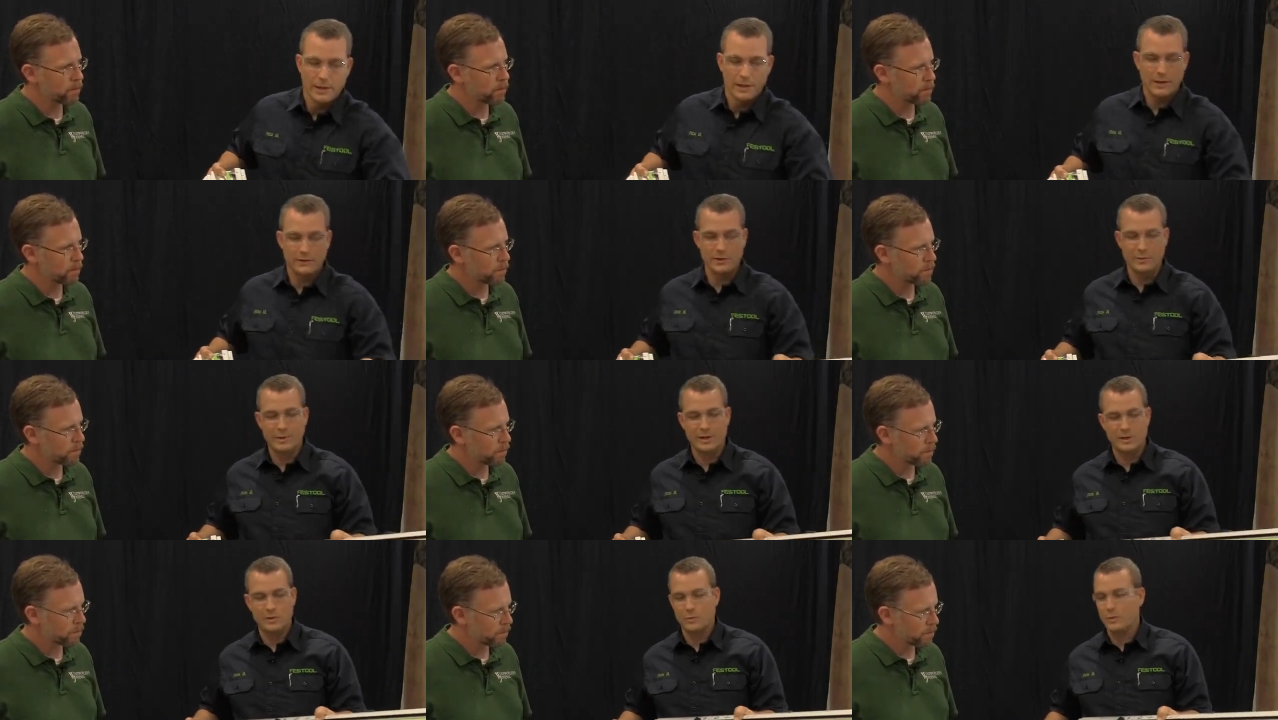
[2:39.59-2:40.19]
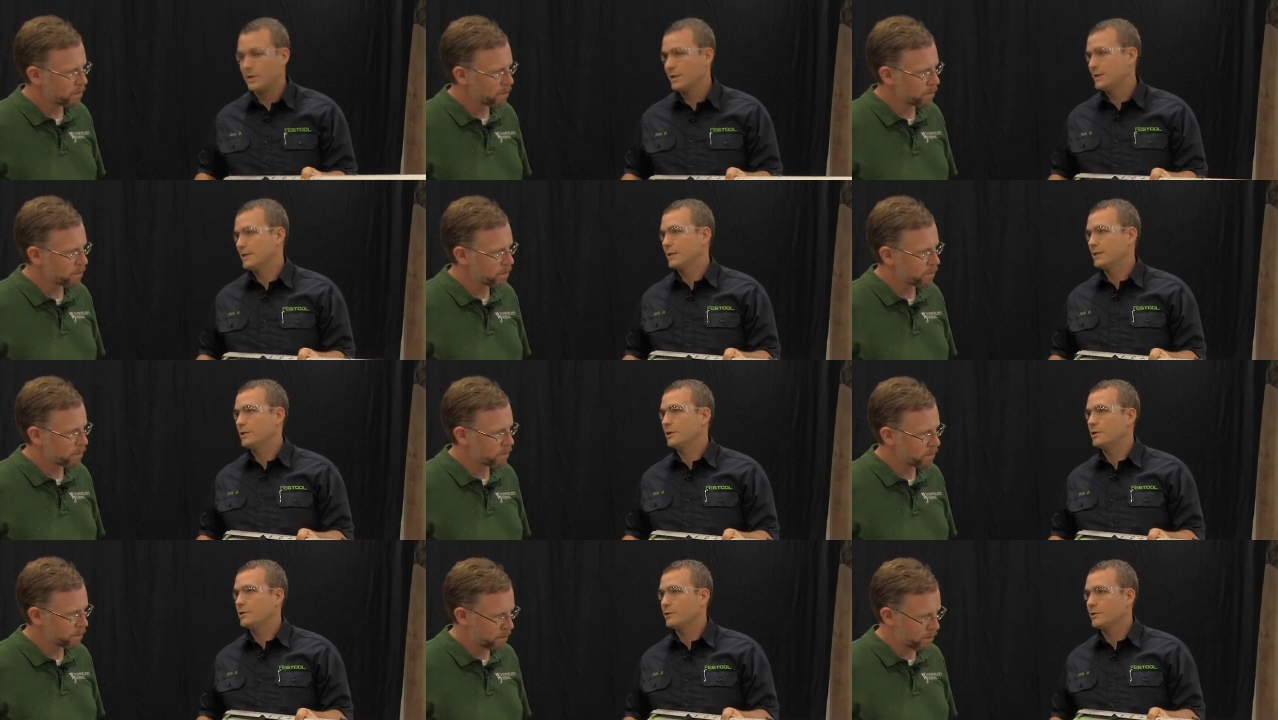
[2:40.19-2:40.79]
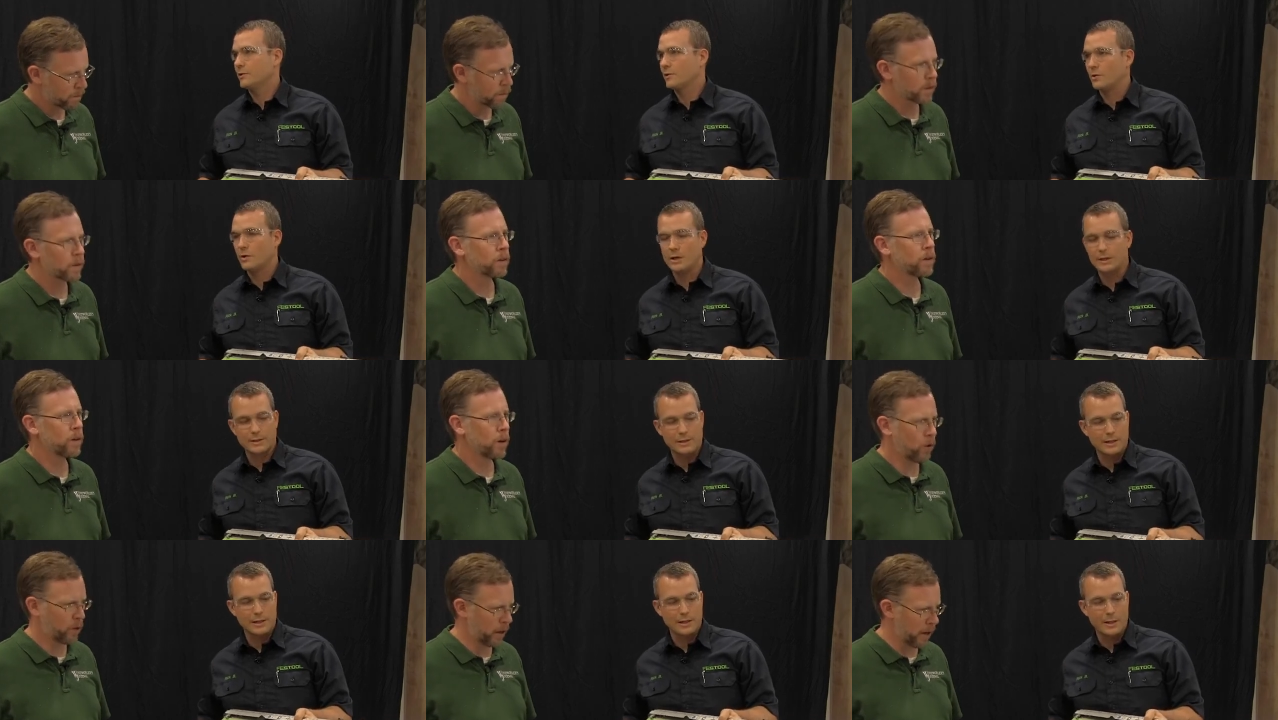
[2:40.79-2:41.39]
Speaker 1: gives you about twenty-six inches of
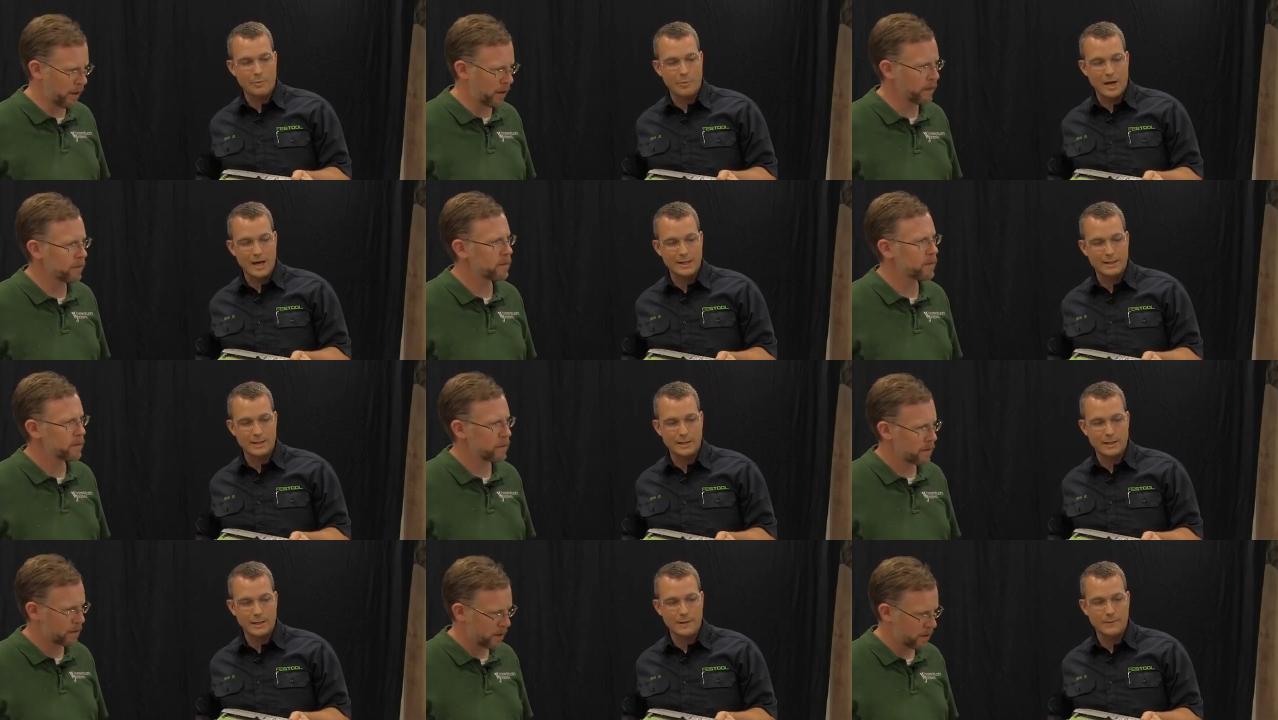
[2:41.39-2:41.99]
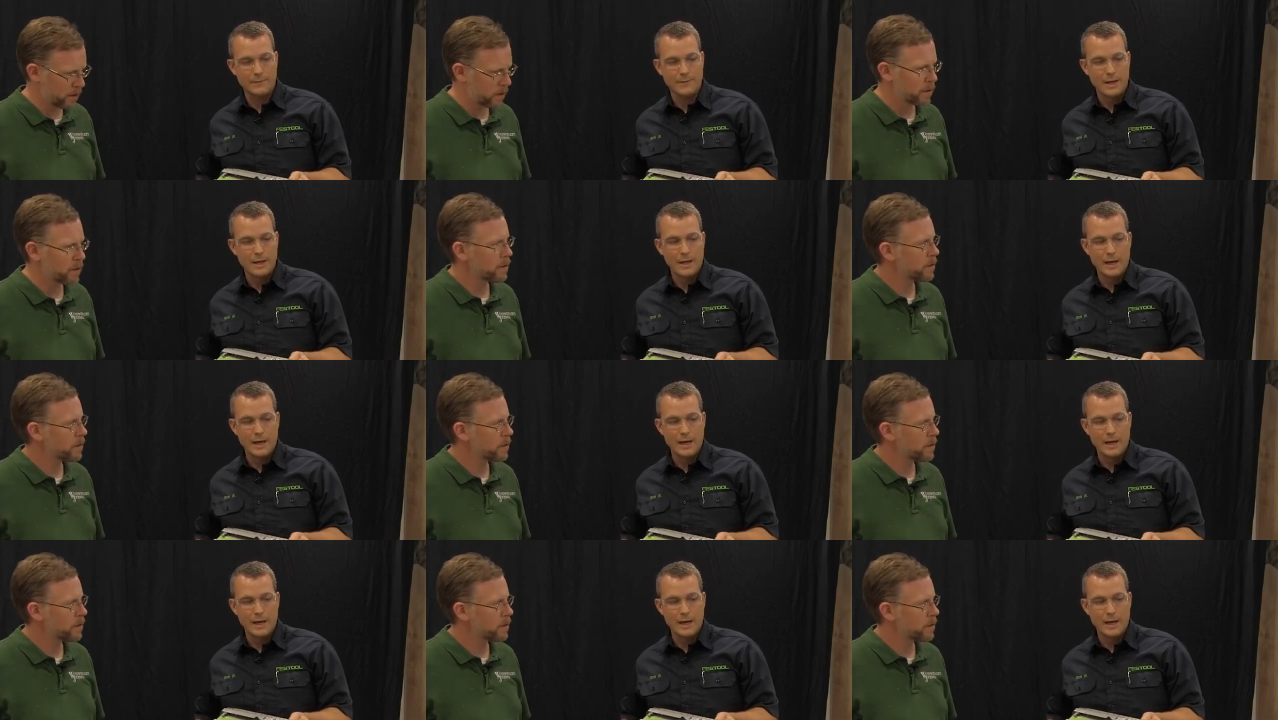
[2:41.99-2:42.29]
cross-cut okay. capacity.